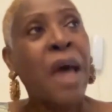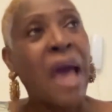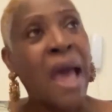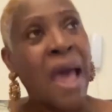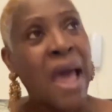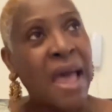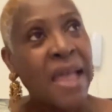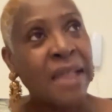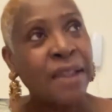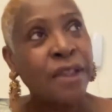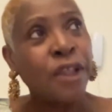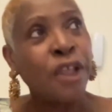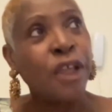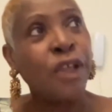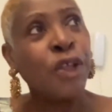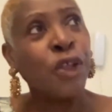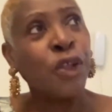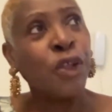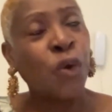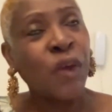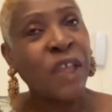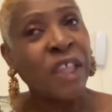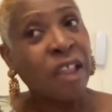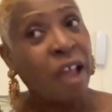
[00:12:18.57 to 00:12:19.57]
And you
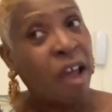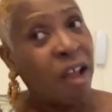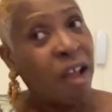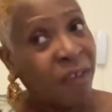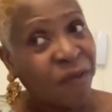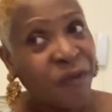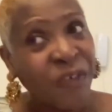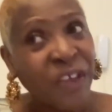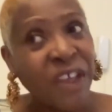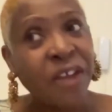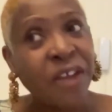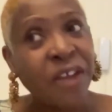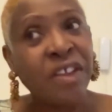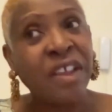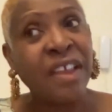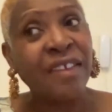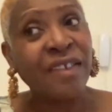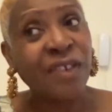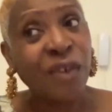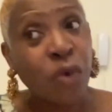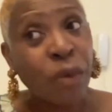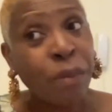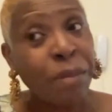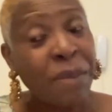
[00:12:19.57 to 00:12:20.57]
know, in all fairness,
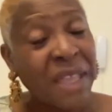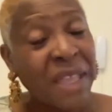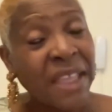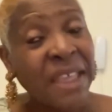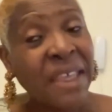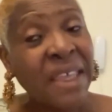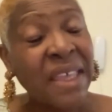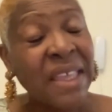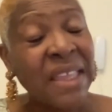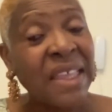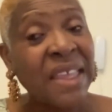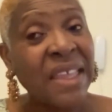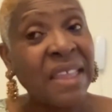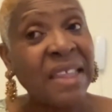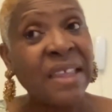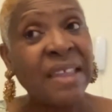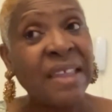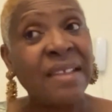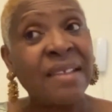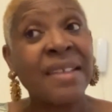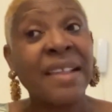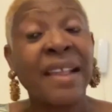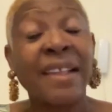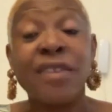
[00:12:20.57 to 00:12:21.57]
there were many
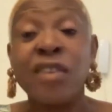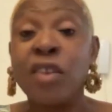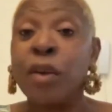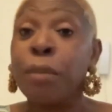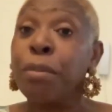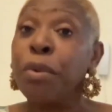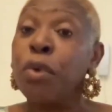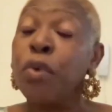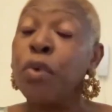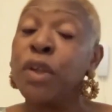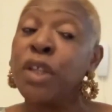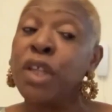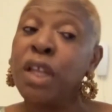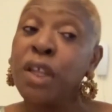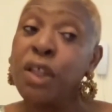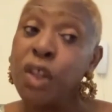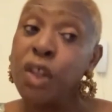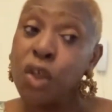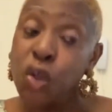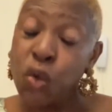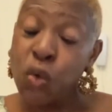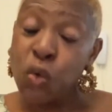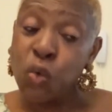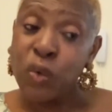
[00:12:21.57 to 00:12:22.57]
Canadians that supported the
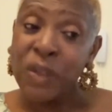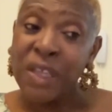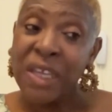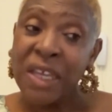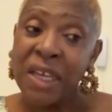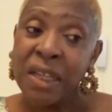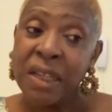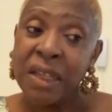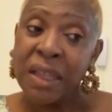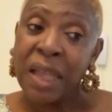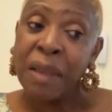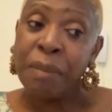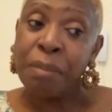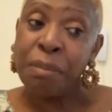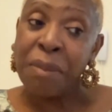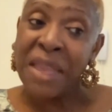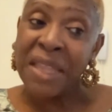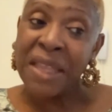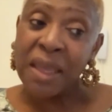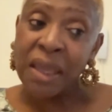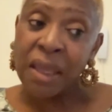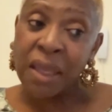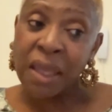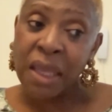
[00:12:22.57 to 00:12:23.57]
Union, and
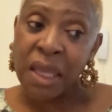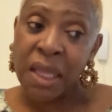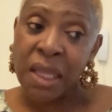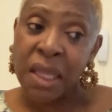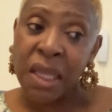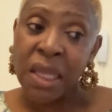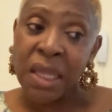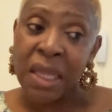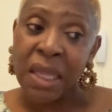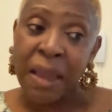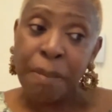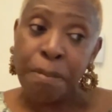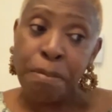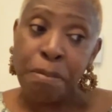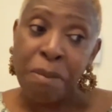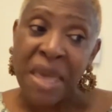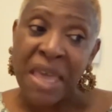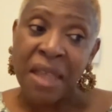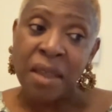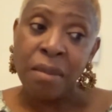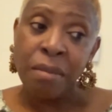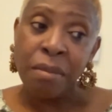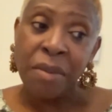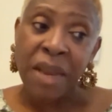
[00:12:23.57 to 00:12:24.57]
many Canadian
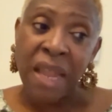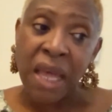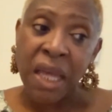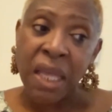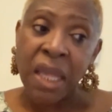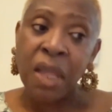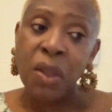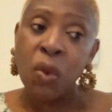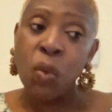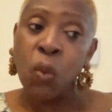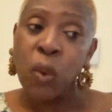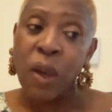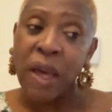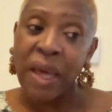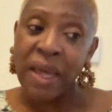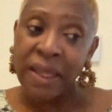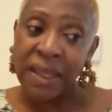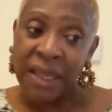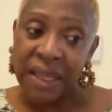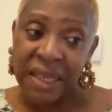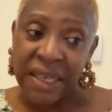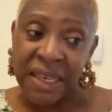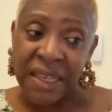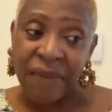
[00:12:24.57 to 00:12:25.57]
men, black and white,
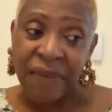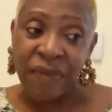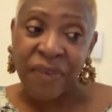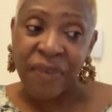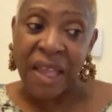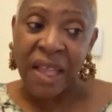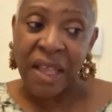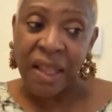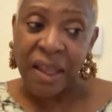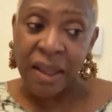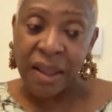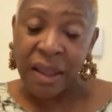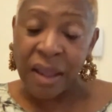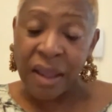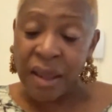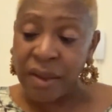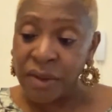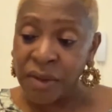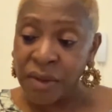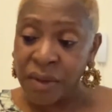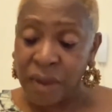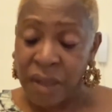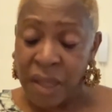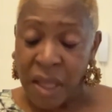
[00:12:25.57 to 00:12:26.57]
did leave Canada
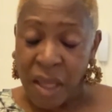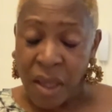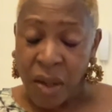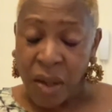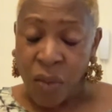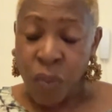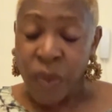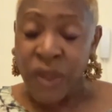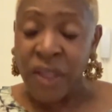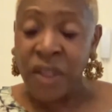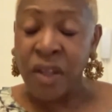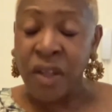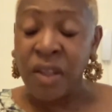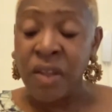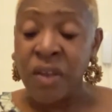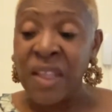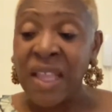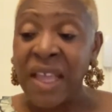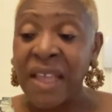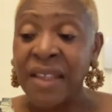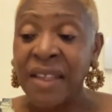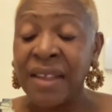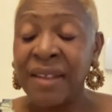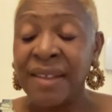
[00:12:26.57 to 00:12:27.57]
and went to the
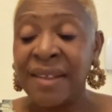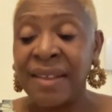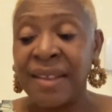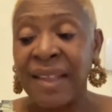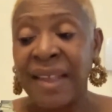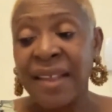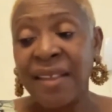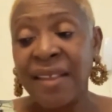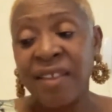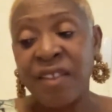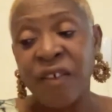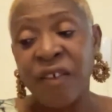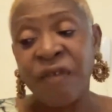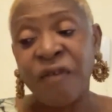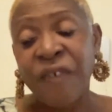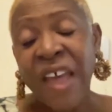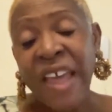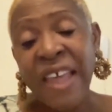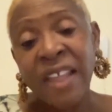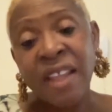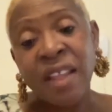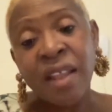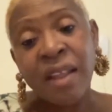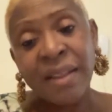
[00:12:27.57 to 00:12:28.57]
United States to
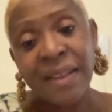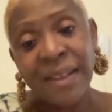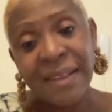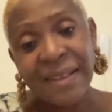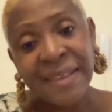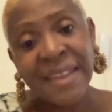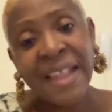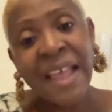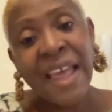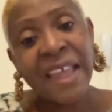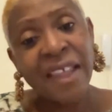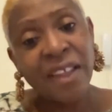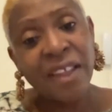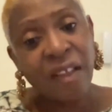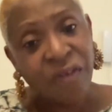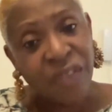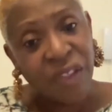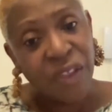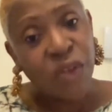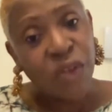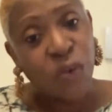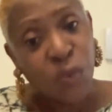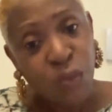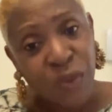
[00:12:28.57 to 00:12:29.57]
fight on the side of
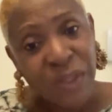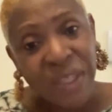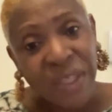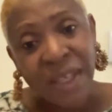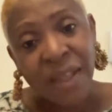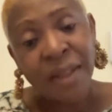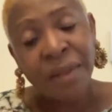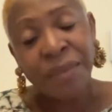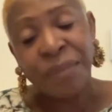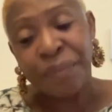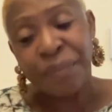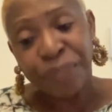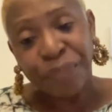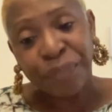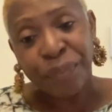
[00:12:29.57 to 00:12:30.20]
the Union.